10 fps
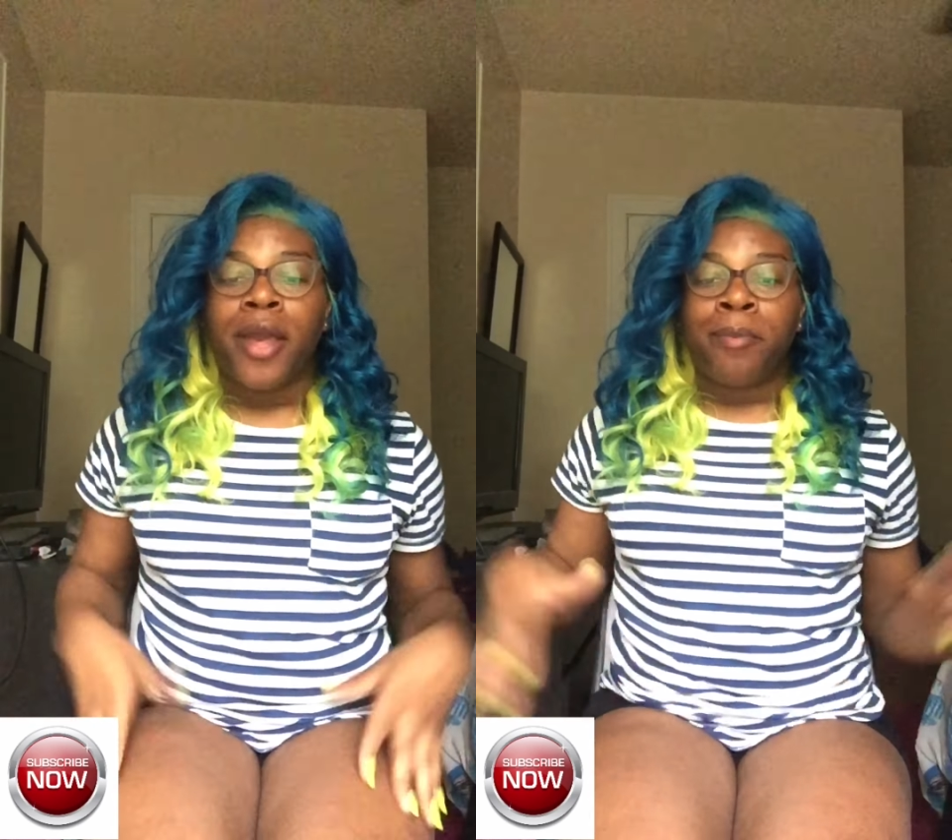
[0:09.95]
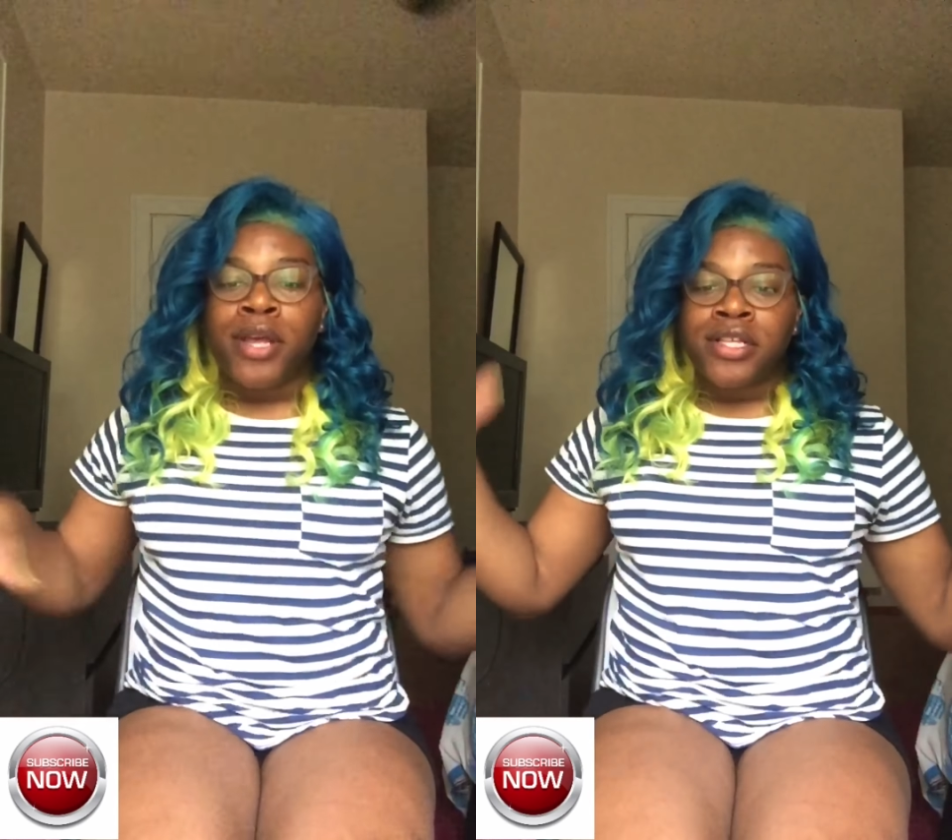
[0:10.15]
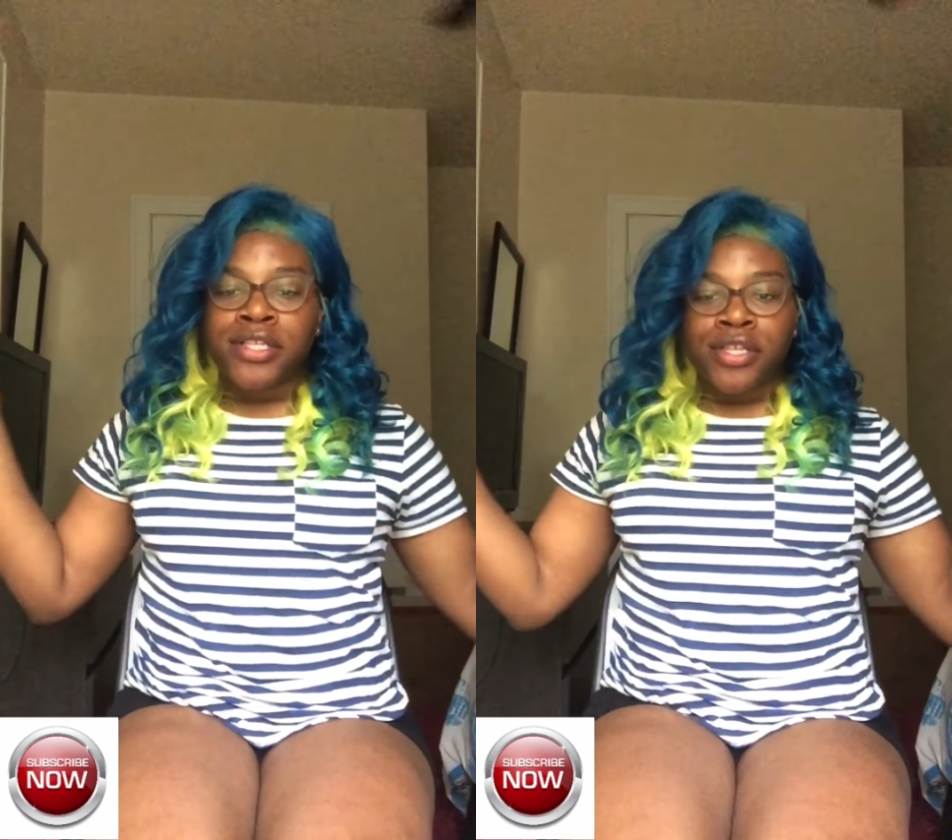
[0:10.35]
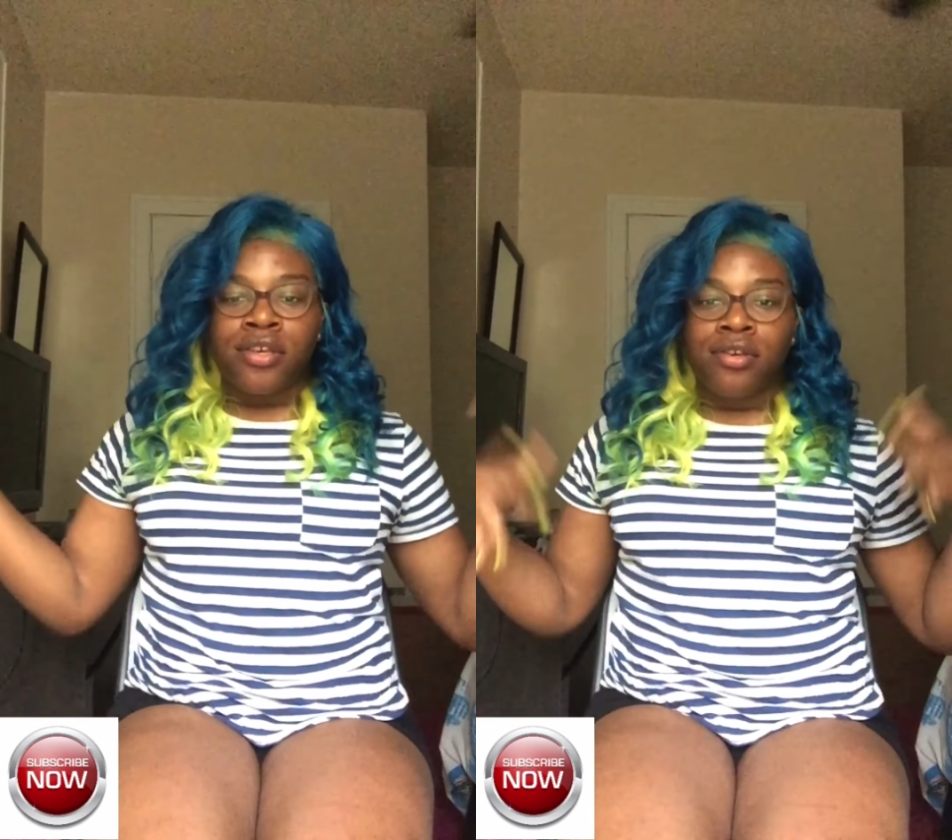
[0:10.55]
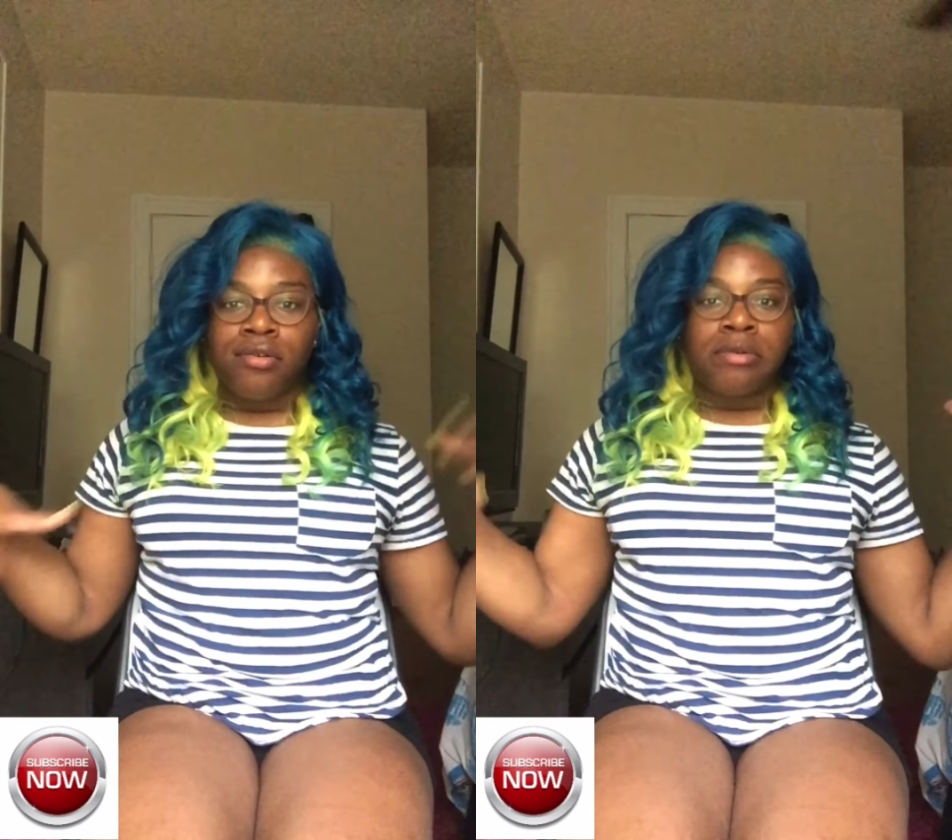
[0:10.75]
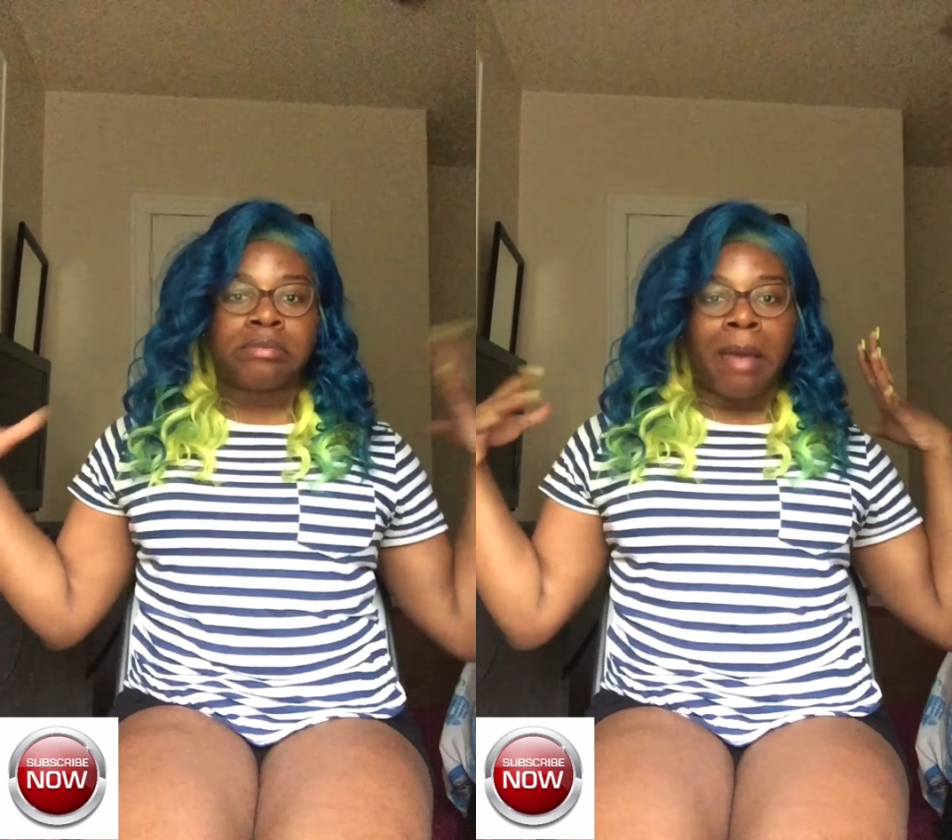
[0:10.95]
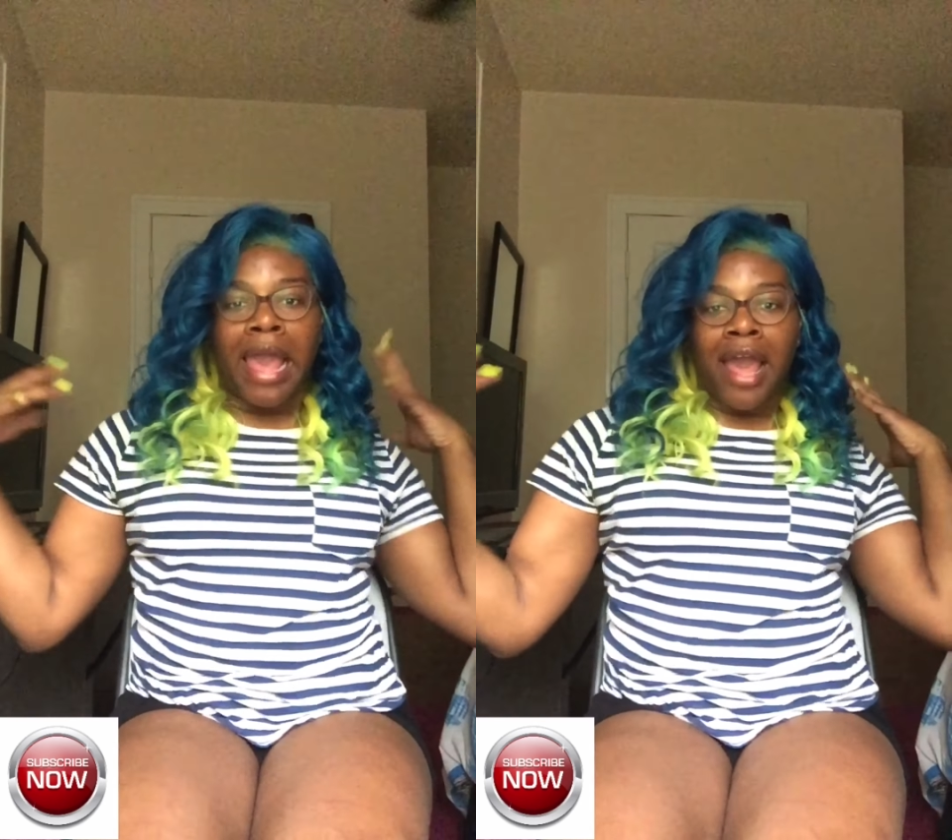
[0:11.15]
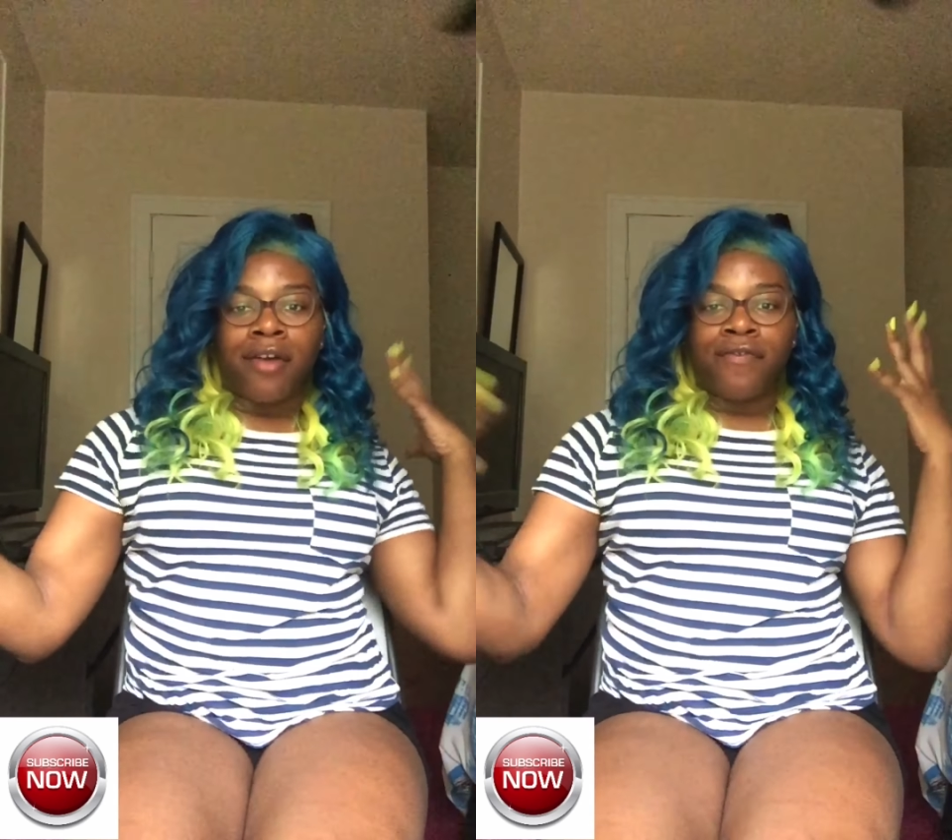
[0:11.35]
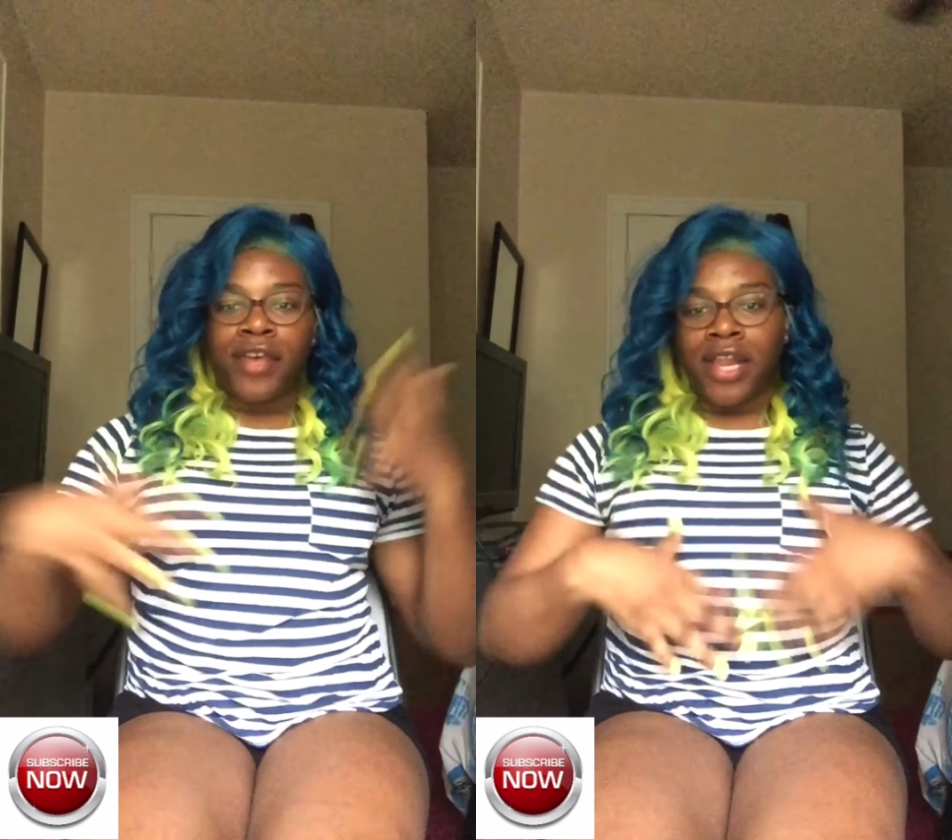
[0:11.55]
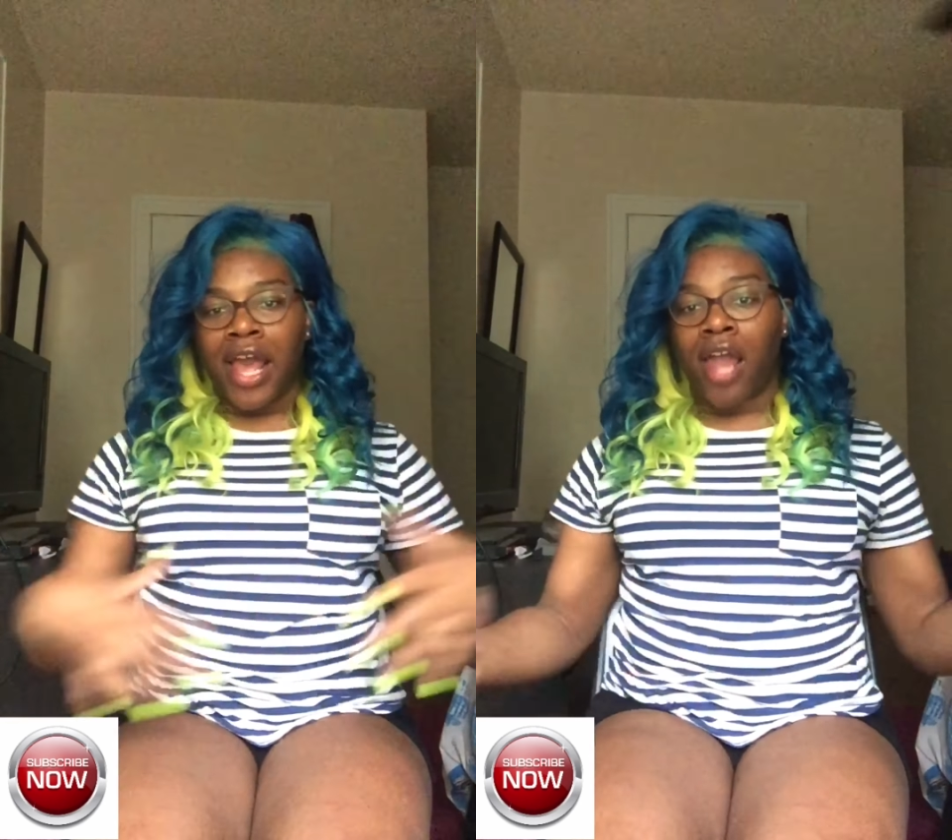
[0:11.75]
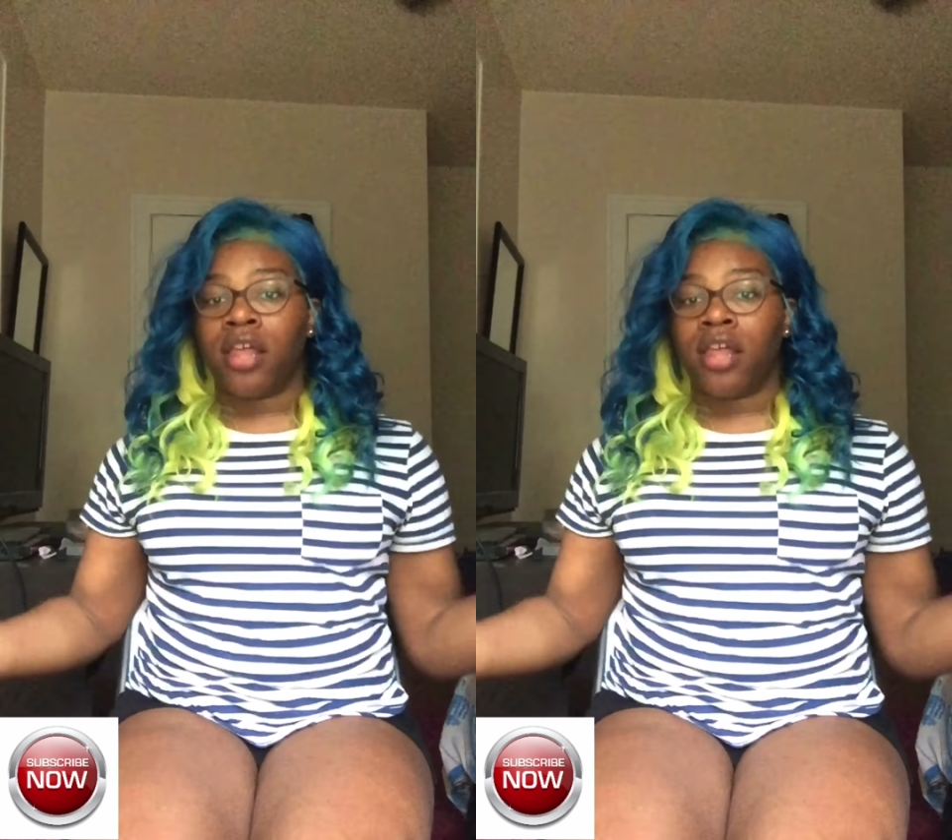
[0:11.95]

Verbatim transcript: Please excuse my outfit and holler.